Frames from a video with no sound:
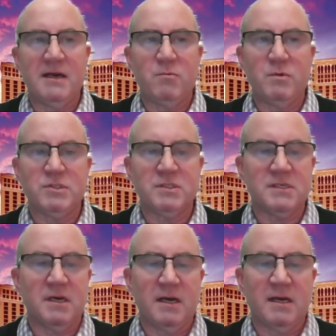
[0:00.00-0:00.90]
which is
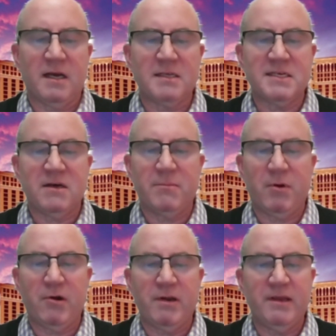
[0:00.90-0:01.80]
a cocktail
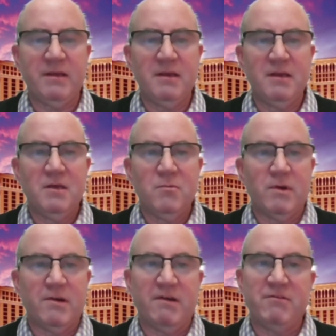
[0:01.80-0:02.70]
party
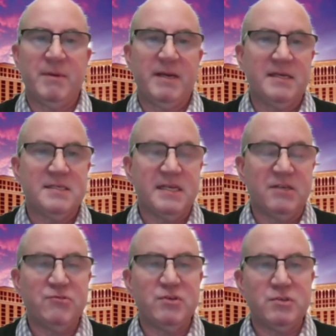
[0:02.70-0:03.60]
where everybody gets to
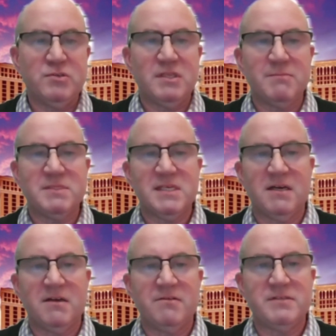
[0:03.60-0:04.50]
introduce
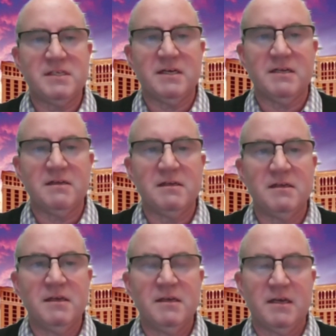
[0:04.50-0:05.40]
themselves, and
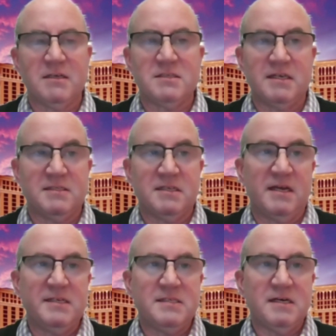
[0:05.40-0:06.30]
it's a
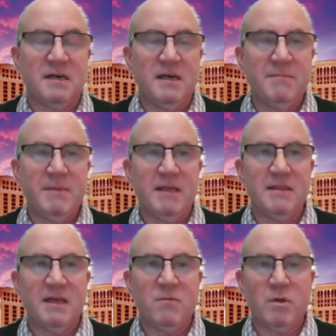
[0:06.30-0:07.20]
nice time.
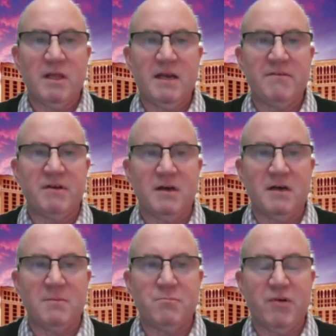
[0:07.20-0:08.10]
And then we'll have
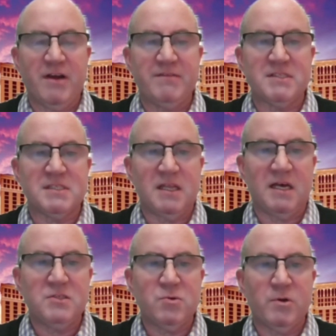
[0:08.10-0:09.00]
a private
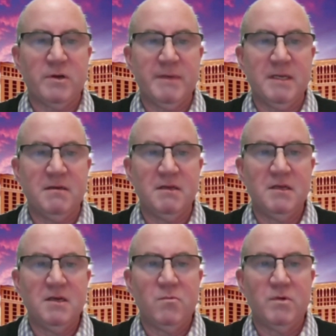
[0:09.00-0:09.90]
slot tournament
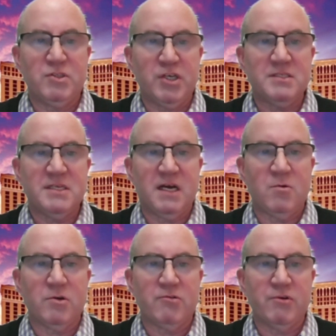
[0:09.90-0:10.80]
with just
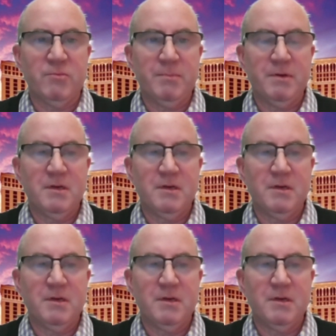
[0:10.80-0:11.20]
our group.